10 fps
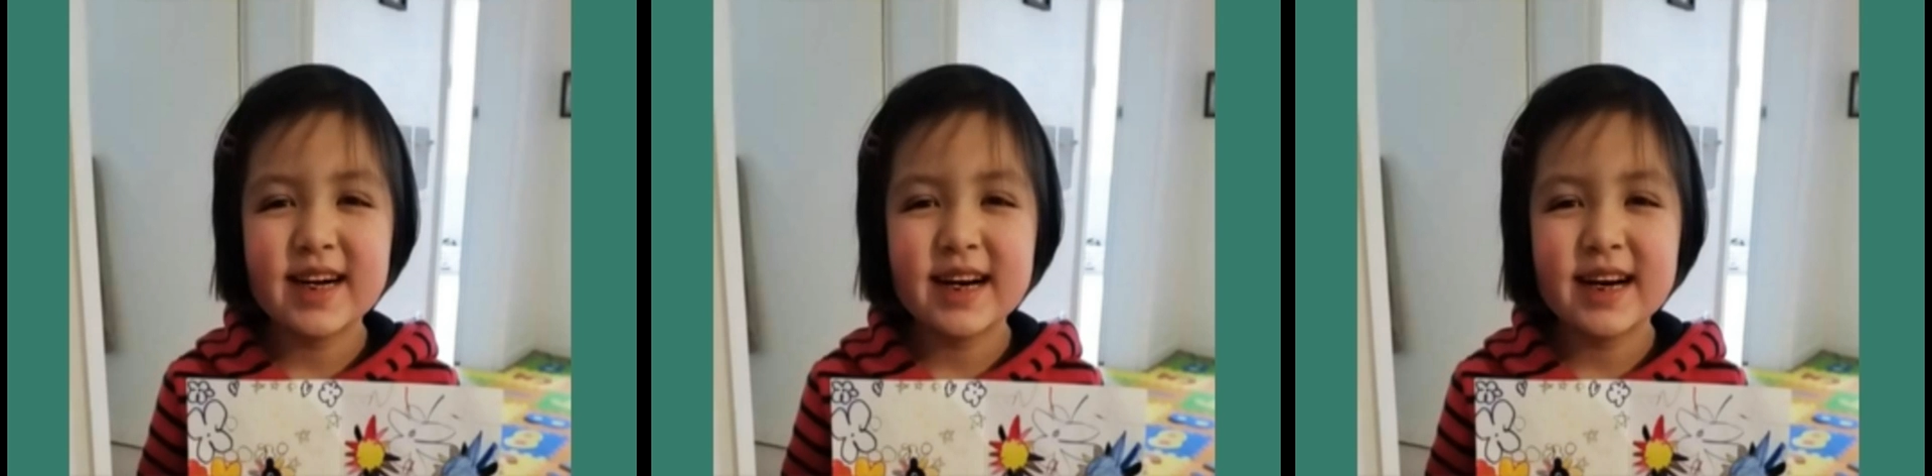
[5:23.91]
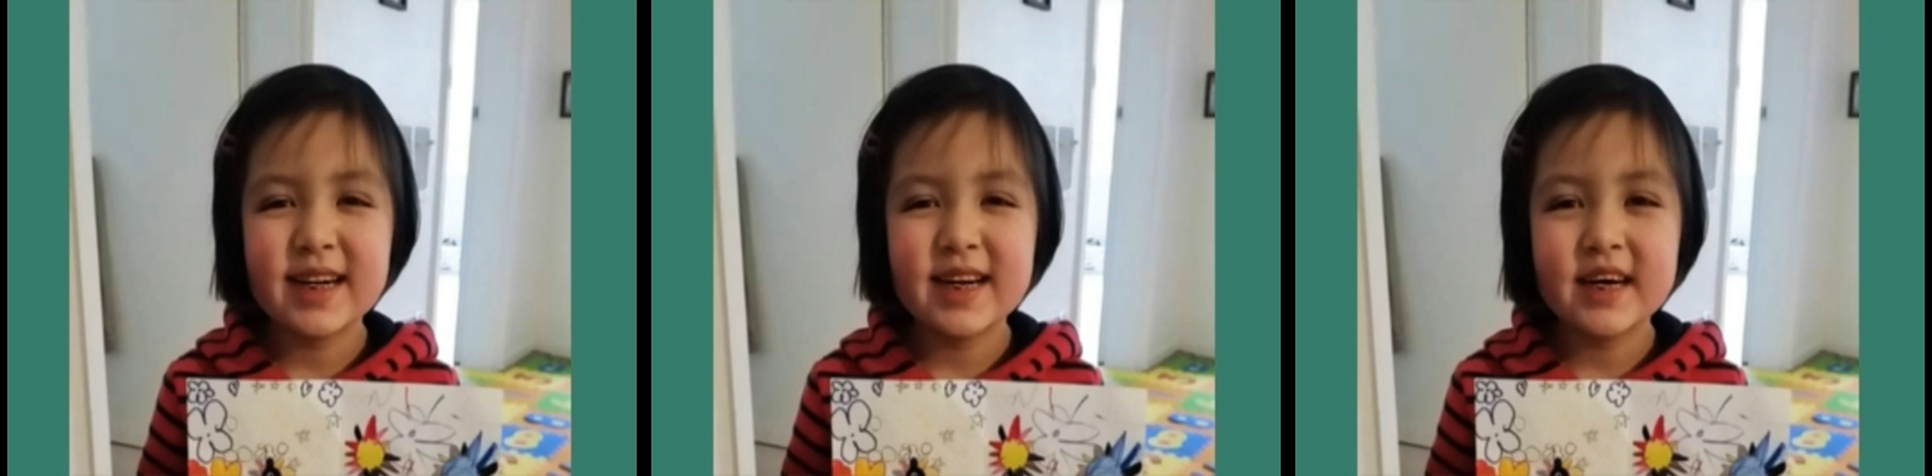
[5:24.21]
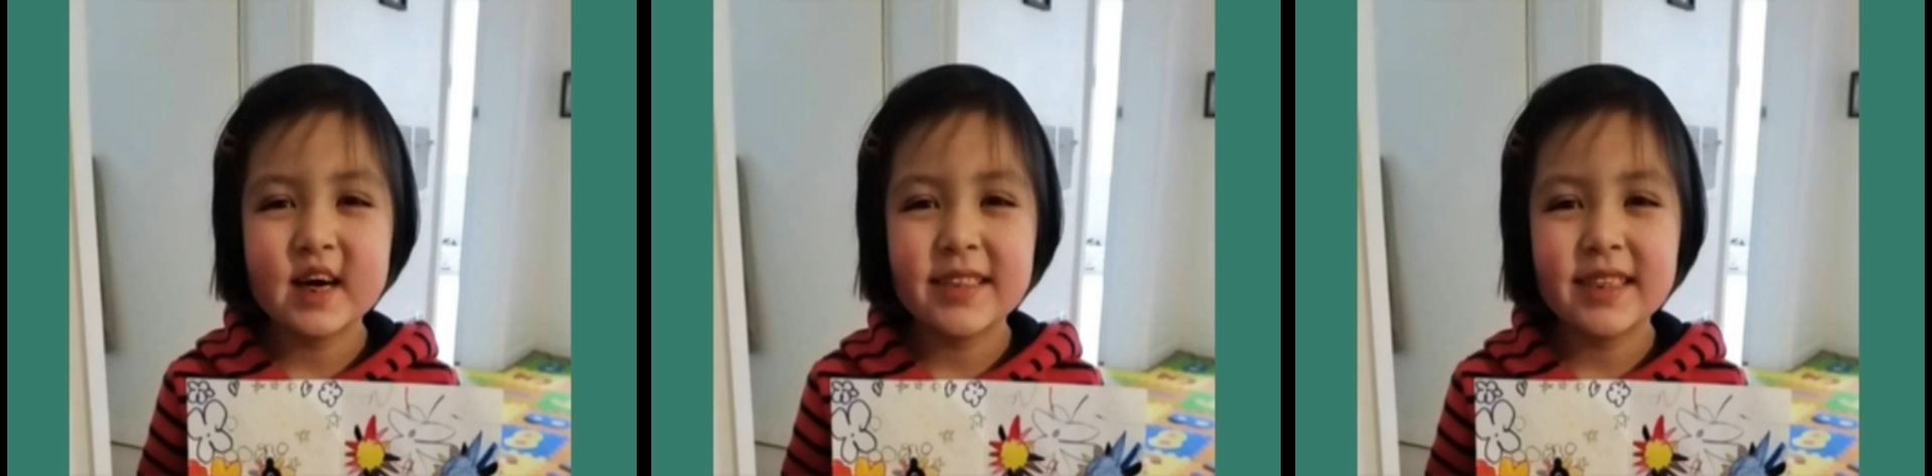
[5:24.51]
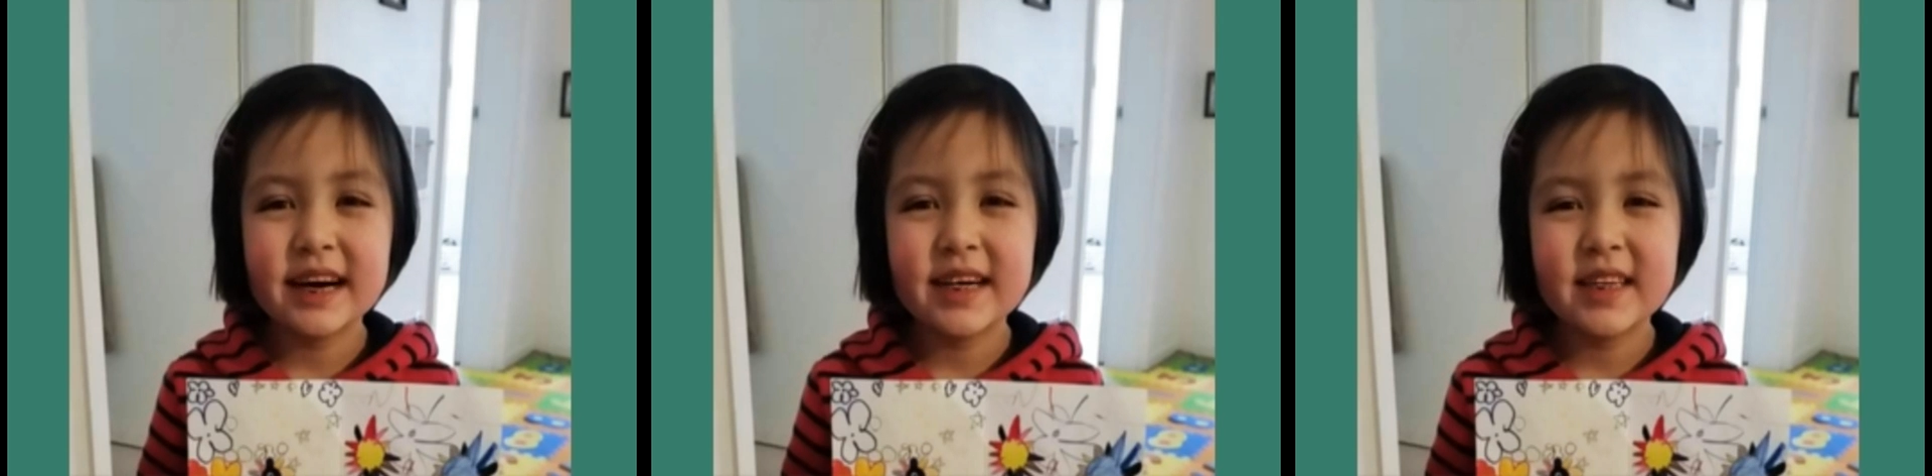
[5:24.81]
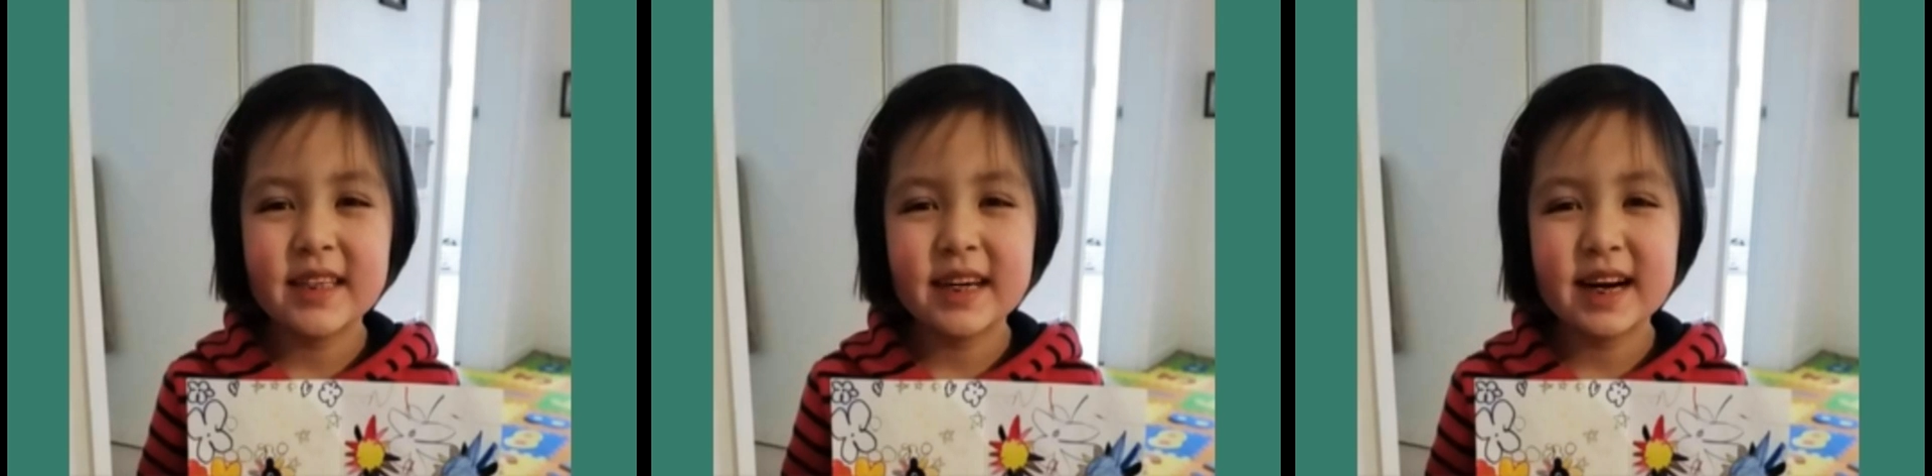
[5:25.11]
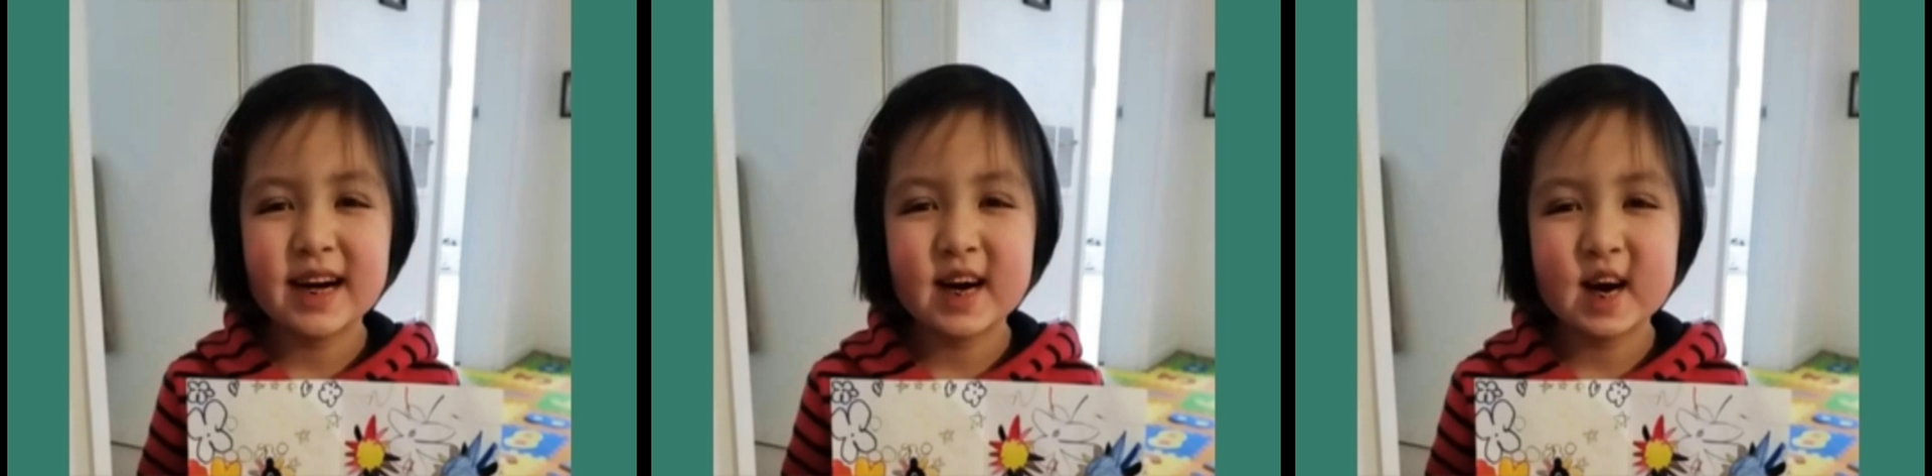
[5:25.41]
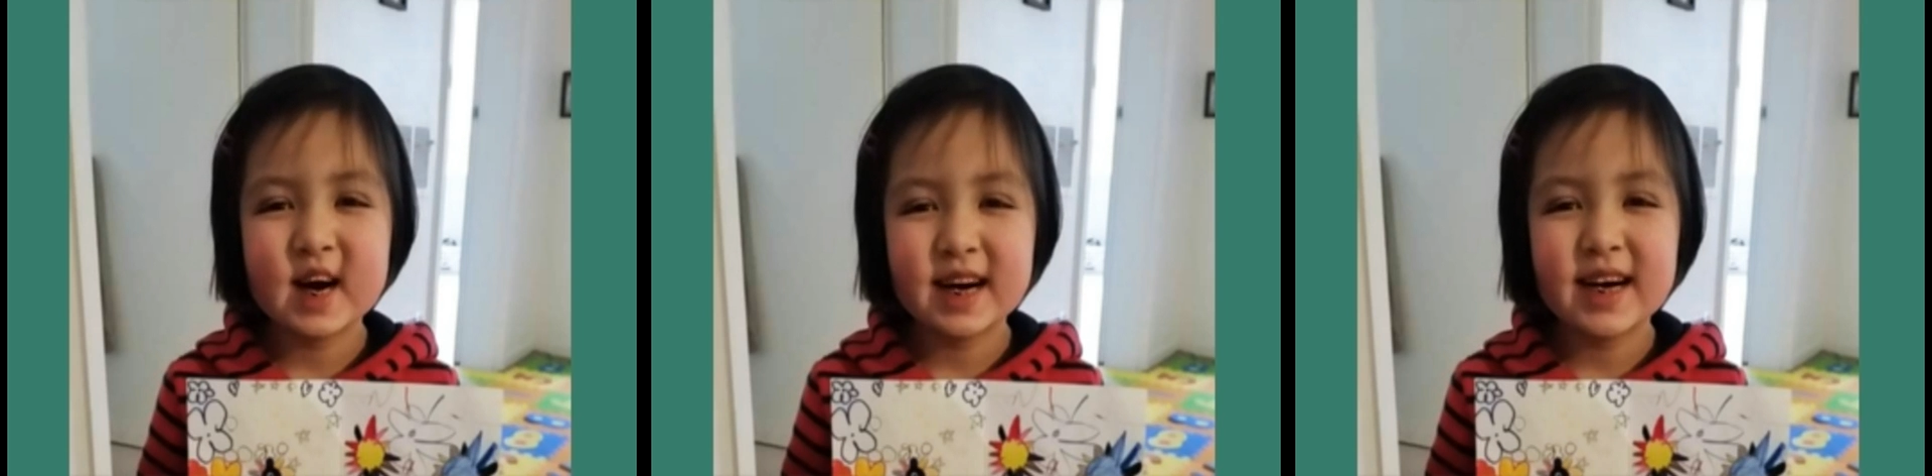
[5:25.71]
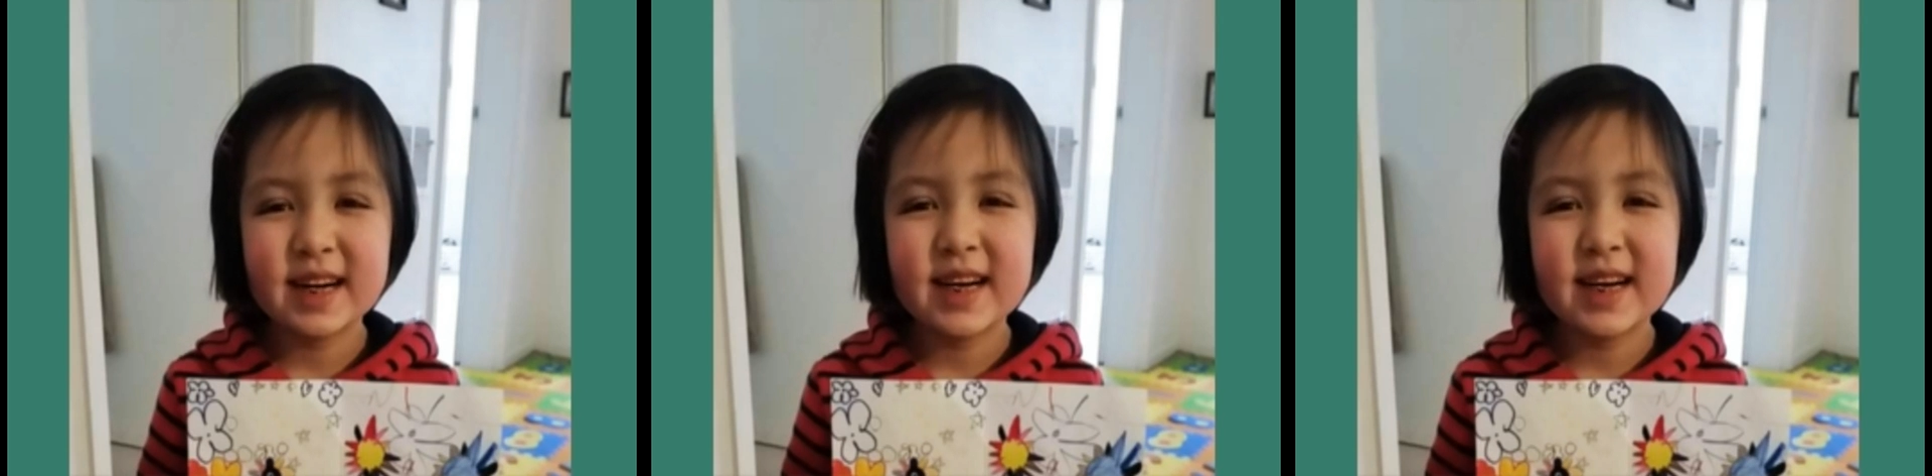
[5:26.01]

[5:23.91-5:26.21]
but she can hum it, okay?